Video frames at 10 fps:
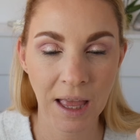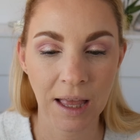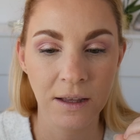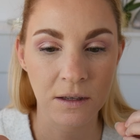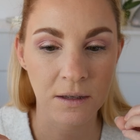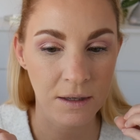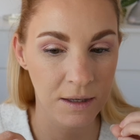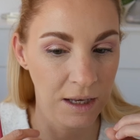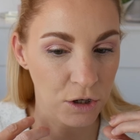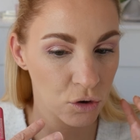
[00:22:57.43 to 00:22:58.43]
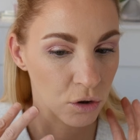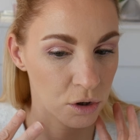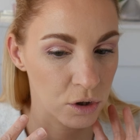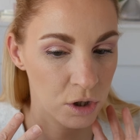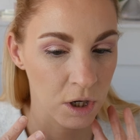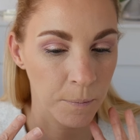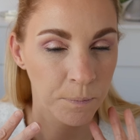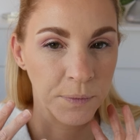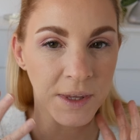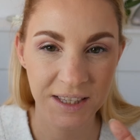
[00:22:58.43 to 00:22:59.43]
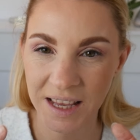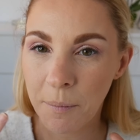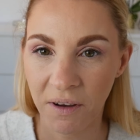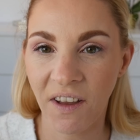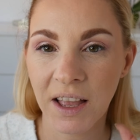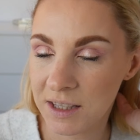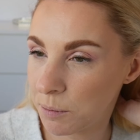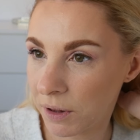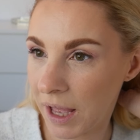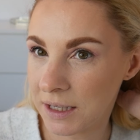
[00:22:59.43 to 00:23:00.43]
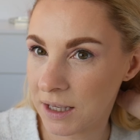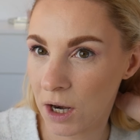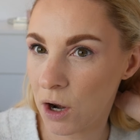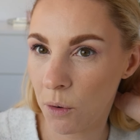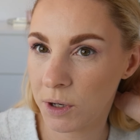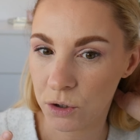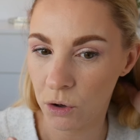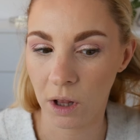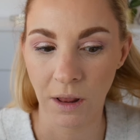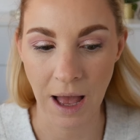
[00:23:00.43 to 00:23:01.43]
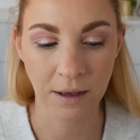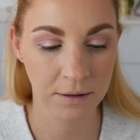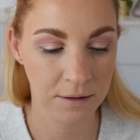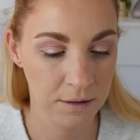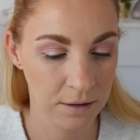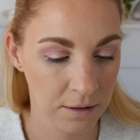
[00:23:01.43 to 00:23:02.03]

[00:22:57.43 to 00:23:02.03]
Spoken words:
It's just set my face in place, and I know it's gonna last.